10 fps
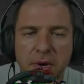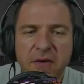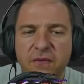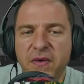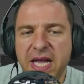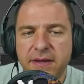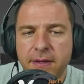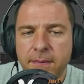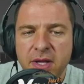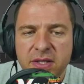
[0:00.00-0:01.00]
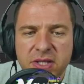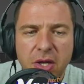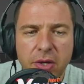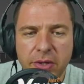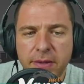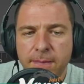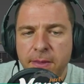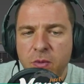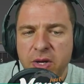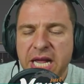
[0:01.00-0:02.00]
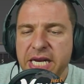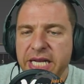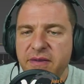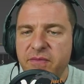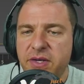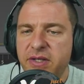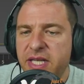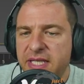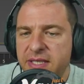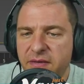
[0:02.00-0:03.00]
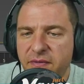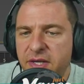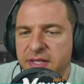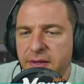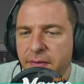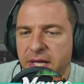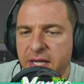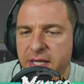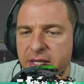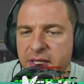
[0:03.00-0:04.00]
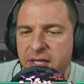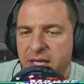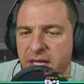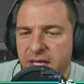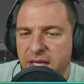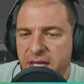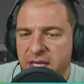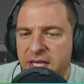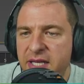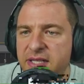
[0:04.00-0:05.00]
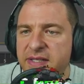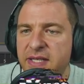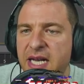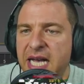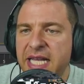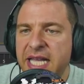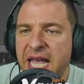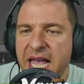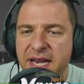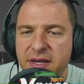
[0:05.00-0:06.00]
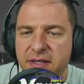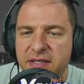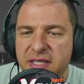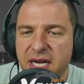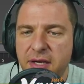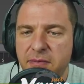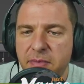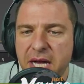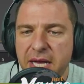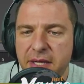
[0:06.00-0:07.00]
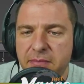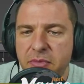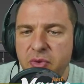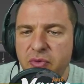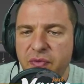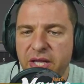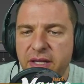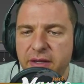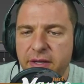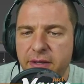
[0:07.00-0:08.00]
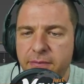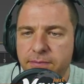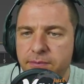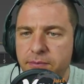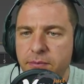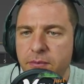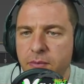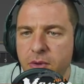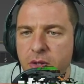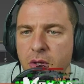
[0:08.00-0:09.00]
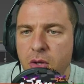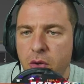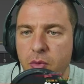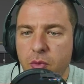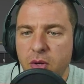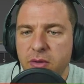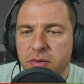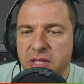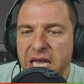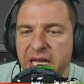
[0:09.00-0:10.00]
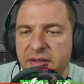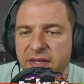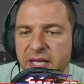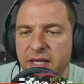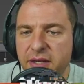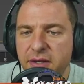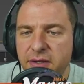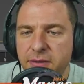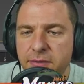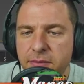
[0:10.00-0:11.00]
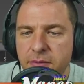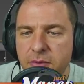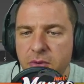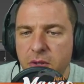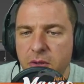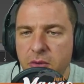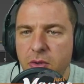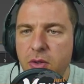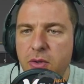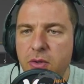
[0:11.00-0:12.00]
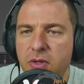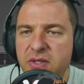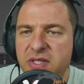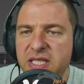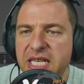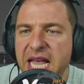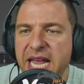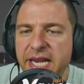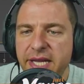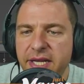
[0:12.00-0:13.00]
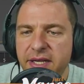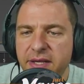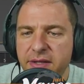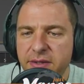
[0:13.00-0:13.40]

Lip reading: Perfect. So look, when I click Vertex, first thing is I can start by moving, rotating, or scaling